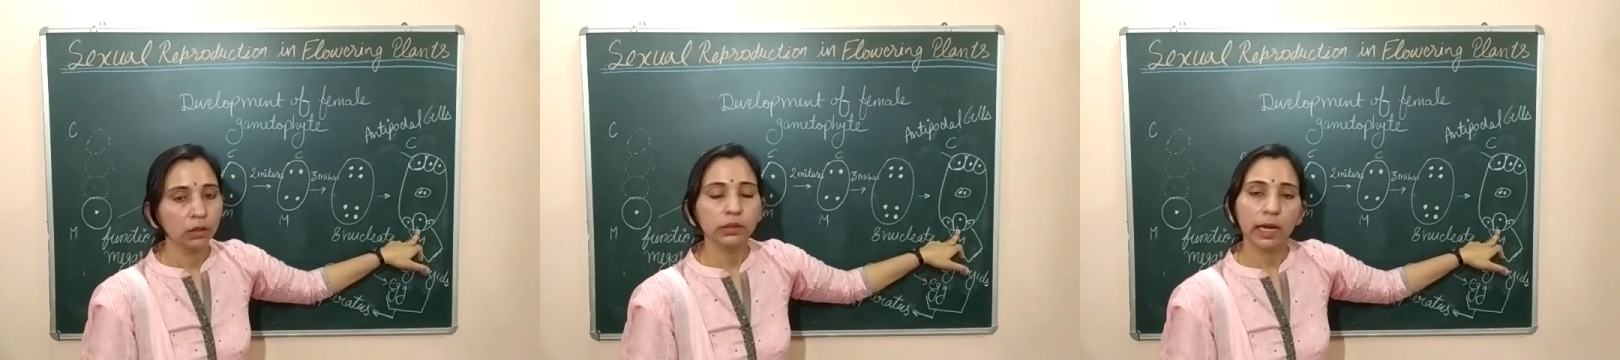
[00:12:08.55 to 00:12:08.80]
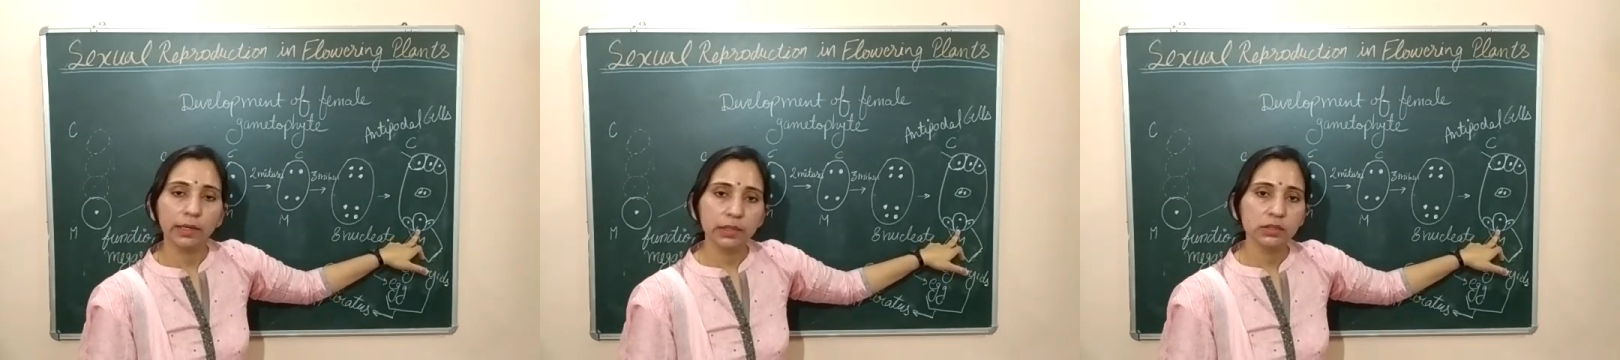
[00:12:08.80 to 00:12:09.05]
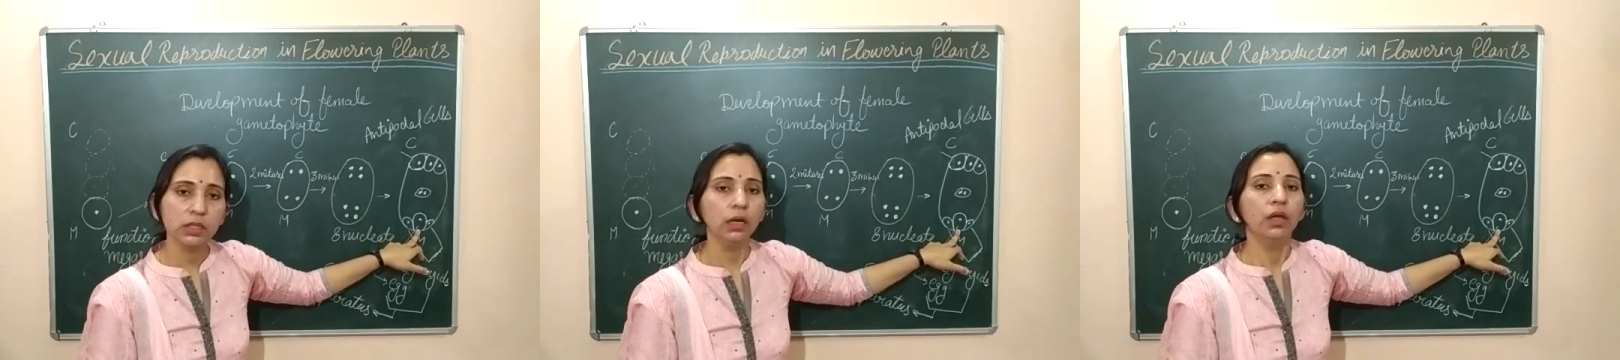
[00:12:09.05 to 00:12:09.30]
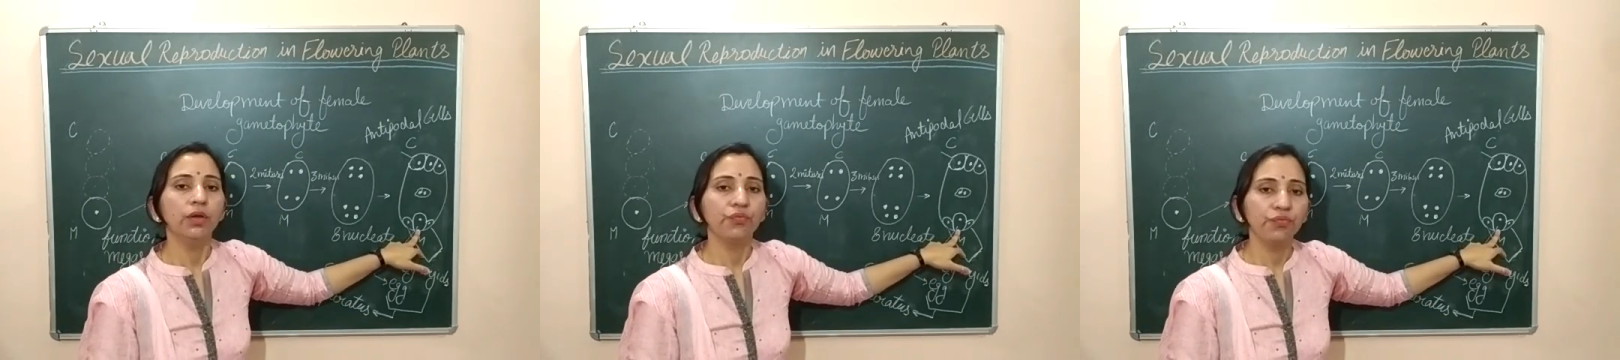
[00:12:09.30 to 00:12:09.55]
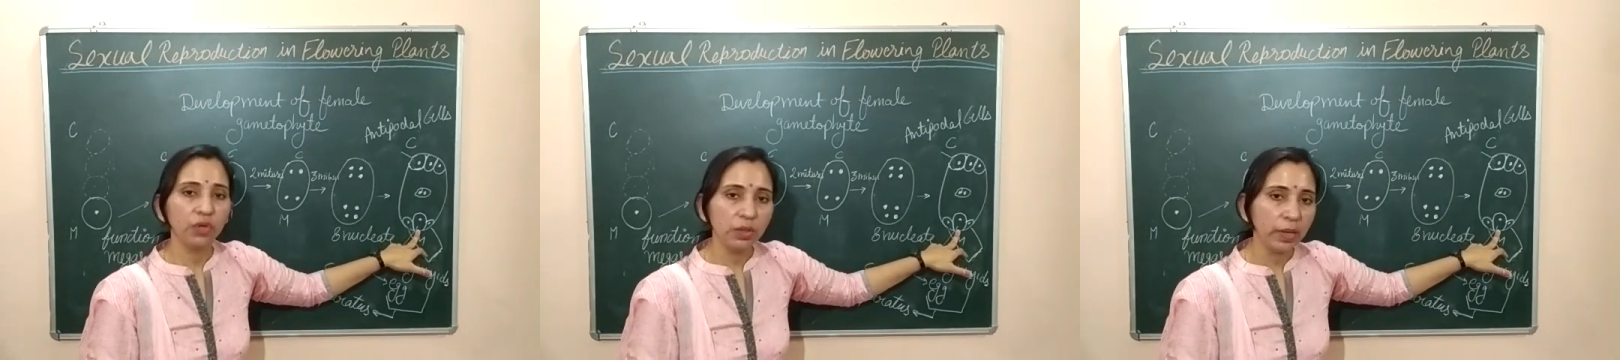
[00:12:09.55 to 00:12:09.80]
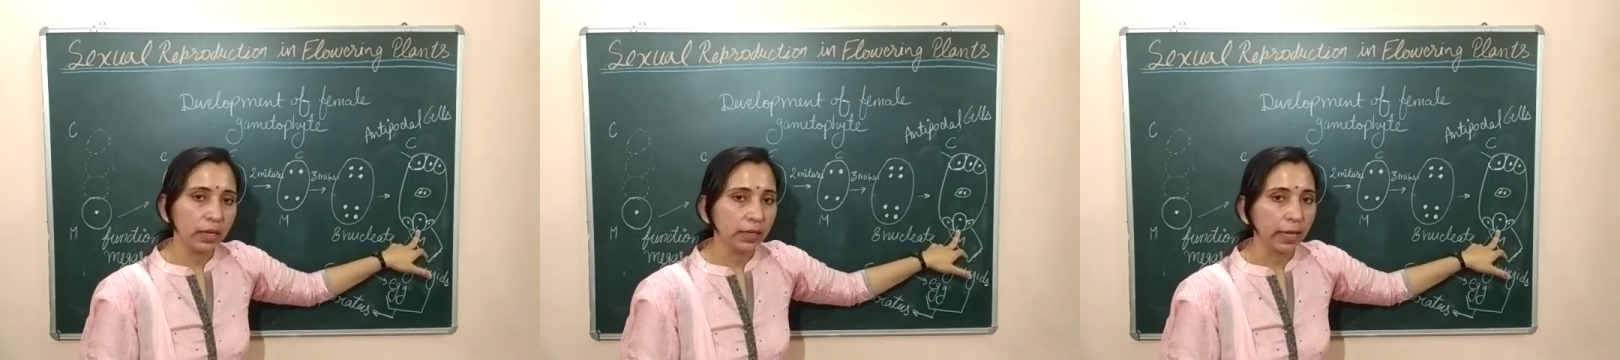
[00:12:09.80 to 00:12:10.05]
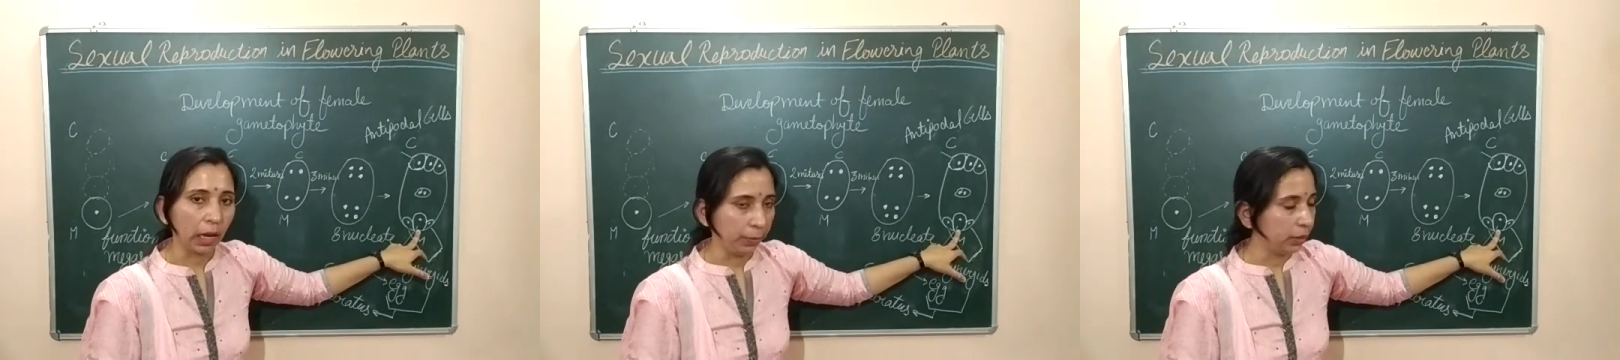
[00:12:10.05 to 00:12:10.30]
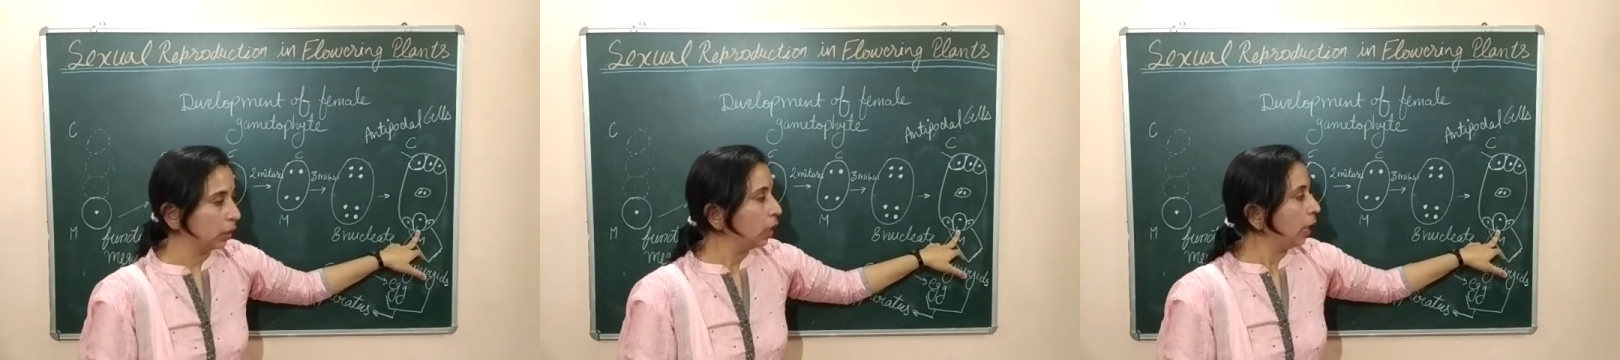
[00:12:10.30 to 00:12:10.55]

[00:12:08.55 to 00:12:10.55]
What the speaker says: that is the female gamete,